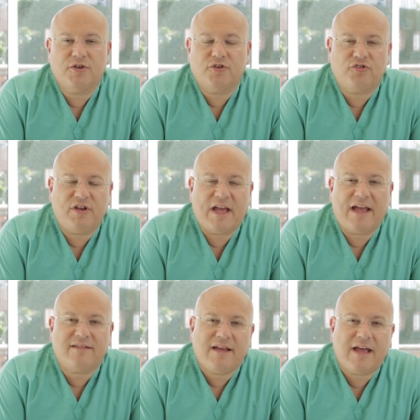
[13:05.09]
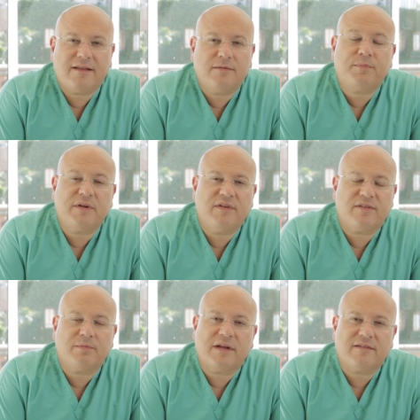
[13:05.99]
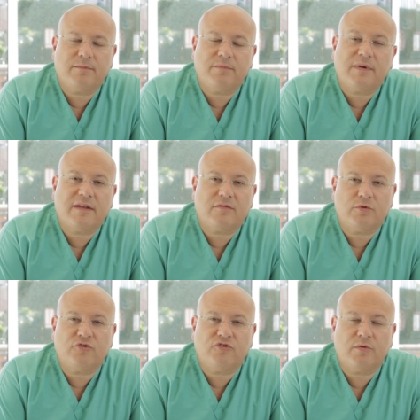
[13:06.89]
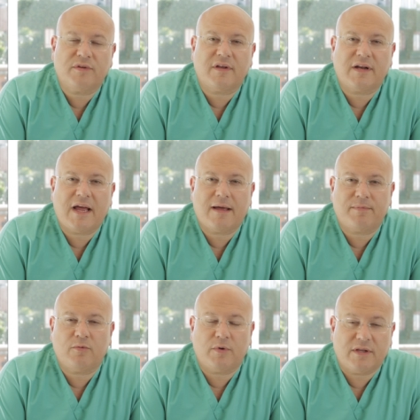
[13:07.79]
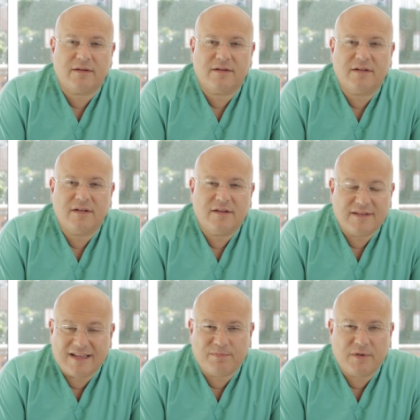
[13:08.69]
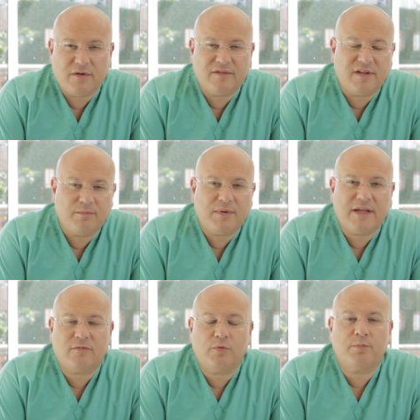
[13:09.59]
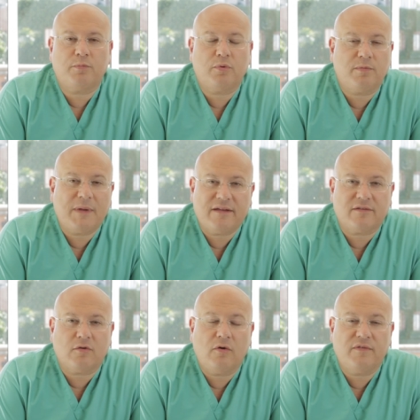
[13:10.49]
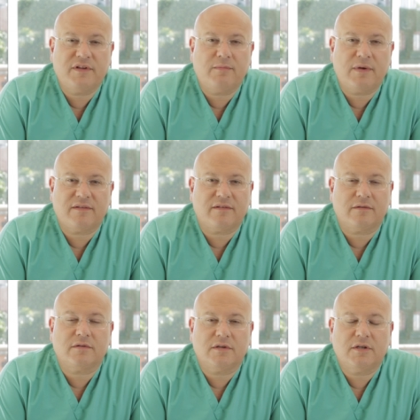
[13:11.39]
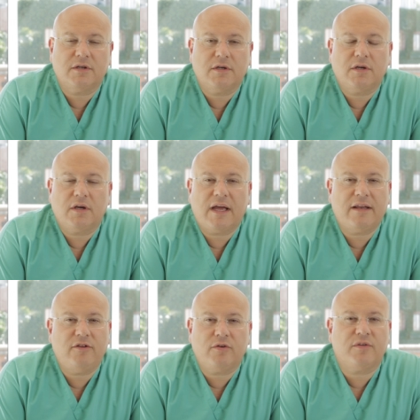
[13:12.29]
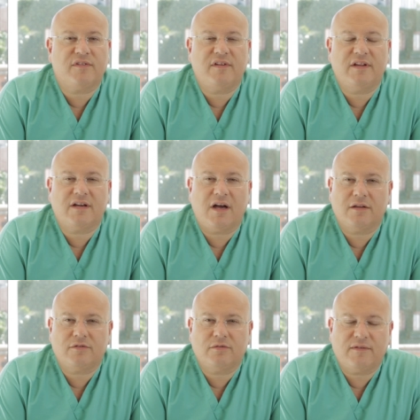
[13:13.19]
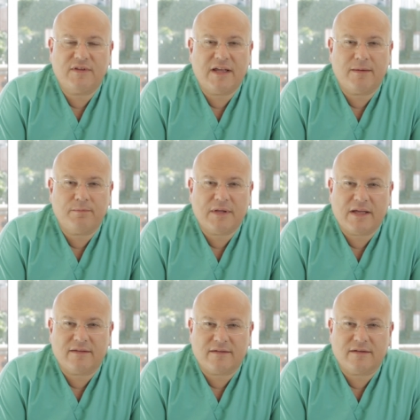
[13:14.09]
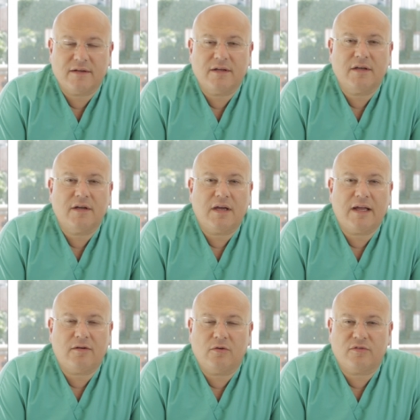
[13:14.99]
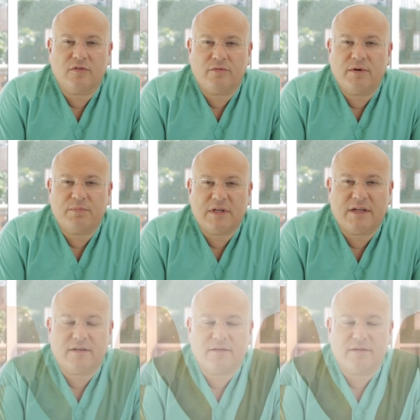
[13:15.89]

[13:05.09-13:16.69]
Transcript: She has had previous breast implants which she was unhappy with. That's because the implants were placed over the muscle, and you could see the contour of the implants and also rippling.